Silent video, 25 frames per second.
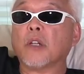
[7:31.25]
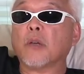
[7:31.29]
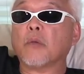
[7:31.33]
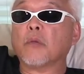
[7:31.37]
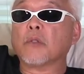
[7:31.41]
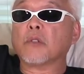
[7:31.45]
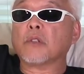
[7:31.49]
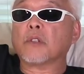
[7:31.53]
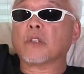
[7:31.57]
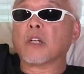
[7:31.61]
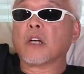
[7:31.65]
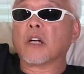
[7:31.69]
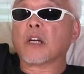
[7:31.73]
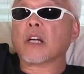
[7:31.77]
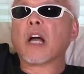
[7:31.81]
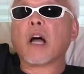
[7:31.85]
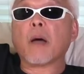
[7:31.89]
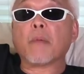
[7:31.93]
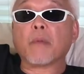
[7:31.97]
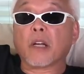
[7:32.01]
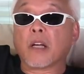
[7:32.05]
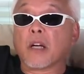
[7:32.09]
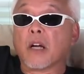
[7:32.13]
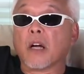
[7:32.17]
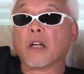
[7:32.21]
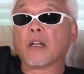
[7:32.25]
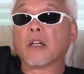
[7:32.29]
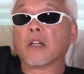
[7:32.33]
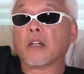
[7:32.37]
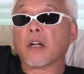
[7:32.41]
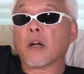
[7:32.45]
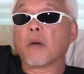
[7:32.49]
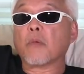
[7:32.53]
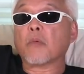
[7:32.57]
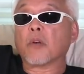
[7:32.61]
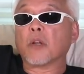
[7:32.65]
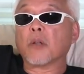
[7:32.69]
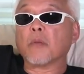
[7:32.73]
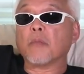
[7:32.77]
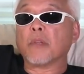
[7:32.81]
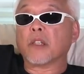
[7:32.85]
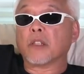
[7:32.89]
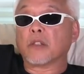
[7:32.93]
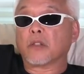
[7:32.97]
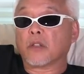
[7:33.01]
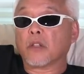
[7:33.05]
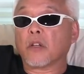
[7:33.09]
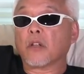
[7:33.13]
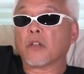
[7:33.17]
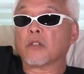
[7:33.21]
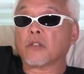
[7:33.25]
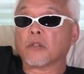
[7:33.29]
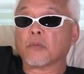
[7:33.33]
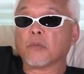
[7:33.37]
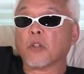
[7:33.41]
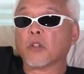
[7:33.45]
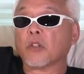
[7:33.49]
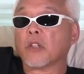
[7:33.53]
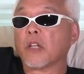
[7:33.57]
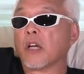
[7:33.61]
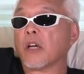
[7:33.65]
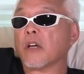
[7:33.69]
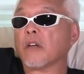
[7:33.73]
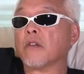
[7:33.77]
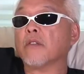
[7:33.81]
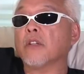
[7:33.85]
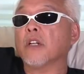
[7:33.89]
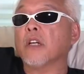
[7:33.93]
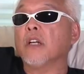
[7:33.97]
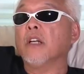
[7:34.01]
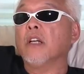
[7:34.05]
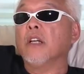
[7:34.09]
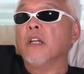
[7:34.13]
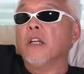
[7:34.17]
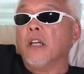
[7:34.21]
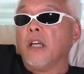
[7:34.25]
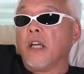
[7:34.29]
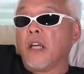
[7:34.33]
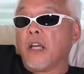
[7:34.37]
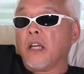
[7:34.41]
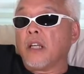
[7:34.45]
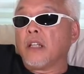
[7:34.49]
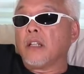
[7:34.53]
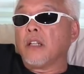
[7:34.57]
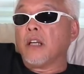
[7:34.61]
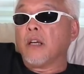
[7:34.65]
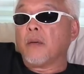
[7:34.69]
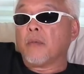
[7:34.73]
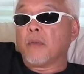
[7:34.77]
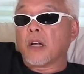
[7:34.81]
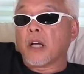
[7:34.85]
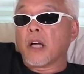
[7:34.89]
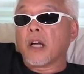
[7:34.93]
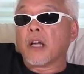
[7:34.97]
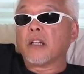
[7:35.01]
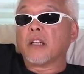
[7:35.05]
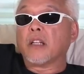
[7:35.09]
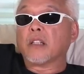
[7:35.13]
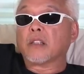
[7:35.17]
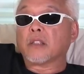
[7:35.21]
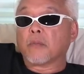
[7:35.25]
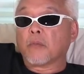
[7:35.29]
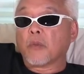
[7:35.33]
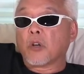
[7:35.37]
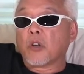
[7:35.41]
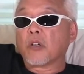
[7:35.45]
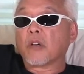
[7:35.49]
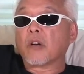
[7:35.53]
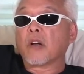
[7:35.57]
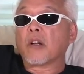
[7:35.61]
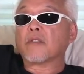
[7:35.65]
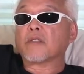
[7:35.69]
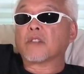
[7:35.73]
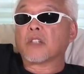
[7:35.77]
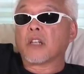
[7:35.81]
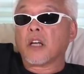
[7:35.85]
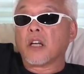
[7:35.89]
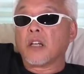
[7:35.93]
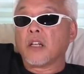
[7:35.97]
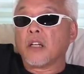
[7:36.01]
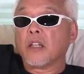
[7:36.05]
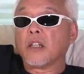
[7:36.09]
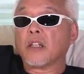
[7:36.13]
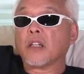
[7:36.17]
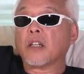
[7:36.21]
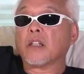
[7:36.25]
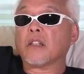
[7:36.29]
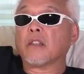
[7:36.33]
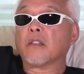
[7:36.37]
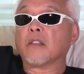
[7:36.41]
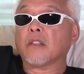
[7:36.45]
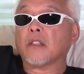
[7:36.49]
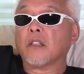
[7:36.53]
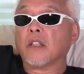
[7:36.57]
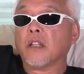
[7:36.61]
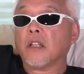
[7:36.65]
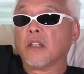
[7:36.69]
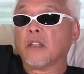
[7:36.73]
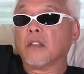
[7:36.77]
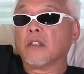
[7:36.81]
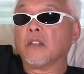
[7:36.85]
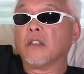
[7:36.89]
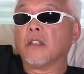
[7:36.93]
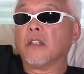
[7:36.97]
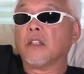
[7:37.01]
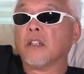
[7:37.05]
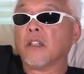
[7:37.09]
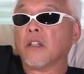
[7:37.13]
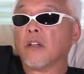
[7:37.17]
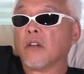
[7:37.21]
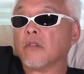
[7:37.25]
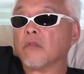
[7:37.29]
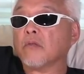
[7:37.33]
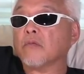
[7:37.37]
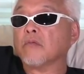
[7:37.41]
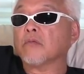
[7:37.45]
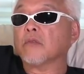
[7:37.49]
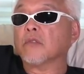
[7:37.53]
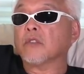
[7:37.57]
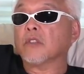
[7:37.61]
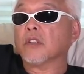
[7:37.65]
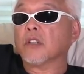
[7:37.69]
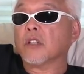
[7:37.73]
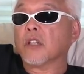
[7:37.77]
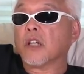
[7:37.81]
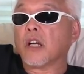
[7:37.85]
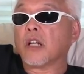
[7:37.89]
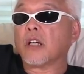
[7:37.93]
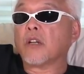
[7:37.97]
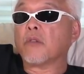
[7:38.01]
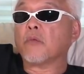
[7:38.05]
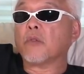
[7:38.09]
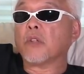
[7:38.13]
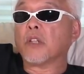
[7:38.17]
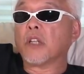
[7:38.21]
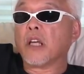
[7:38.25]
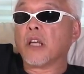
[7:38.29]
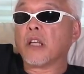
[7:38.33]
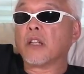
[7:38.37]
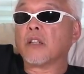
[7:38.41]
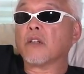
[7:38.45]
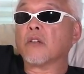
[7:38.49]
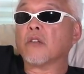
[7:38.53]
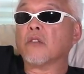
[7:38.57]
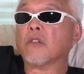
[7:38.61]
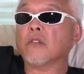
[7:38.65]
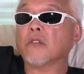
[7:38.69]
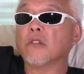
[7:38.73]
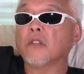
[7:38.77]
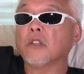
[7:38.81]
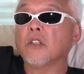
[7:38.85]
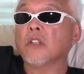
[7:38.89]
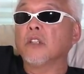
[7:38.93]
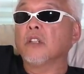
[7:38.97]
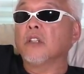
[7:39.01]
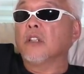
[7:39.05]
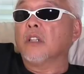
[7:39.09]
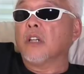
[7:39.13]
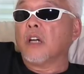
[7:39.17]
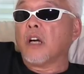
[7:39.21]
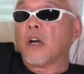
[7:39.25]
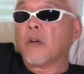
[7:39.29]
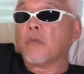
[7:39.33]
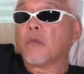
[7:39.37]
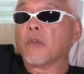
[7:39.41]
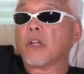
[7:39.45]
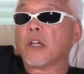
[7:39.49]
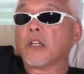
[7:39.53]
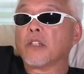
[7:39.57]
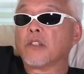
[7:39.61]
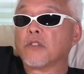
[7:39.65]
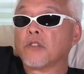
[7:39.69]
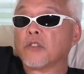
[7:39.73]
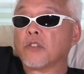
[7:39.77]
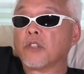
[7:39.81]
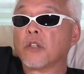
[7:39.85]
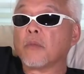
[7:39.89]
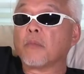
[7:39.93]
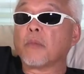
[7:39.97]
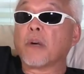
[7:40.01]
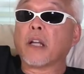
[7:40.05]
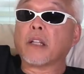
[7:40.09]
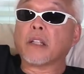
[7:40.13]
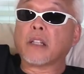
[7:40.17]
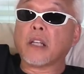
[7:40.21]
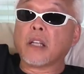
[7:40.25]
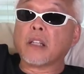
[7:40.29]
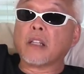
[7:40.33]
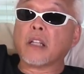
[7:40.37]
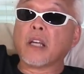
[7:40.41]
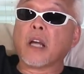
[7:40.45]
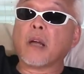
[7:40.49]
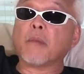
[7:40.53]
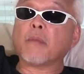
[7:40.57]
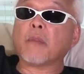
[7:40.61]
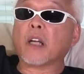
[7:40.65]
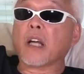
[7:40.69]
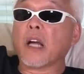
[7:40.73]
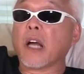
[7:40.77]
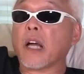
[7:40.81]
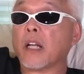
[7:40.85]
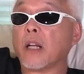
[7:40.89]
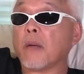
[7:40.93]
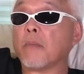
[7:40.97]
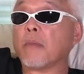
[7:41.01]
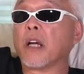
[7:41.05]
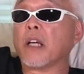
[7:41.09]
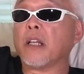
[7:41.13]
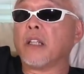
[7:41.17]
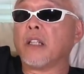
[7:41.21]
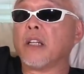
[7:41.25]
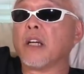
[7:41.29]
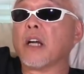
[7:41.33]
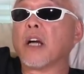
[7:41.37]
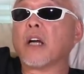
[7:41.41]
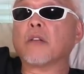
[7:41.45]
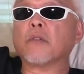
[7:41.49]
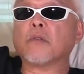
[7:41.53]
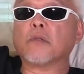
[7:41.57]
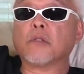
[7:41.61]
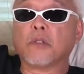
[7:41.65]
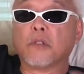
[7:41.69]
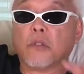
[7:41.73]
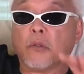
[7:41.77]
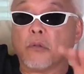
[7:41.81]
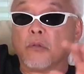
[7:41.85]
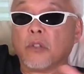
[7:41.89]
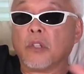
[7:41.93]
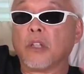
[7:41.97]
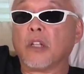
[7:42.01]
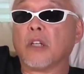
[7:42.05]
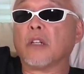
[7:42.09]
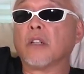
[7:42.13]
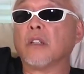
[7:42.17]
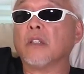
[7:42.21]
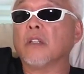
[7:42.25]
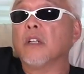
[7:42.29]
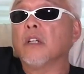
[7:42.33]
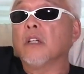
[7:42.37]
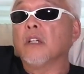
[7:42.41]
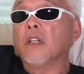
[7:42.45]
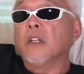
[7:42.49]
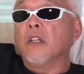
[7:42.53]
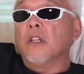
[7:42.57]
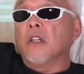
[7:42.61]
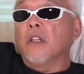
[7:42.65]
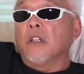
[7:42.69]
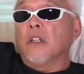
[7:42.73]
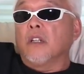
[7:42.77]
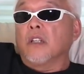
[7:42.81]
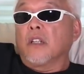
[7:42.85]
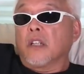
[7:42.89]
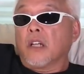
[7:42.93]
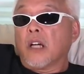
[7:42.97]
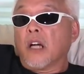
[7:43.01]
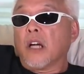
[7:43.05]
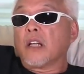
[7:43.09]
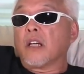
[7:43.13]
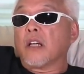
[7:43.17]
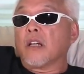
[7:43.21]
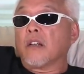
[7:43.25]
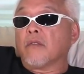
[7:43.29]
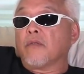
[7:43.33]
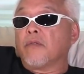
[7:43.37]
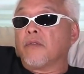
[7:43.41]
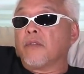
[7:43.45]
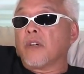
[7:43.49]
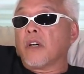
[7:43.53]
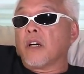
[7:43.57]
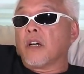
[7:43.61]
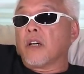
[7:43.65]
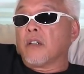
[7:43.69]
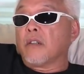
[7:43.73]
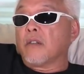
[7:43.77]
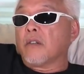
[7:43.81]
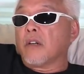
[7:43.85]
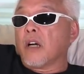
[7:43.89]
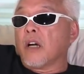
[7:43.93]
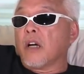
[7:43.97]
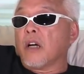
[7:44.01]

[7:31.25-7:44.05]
there was Comic Con in Albert Lea, Minnesota, small town, and him and I did some autograph signing and, and you know, kind of rekindle our relationship. At that time, the guy named by Eon who's doing a kind of uh,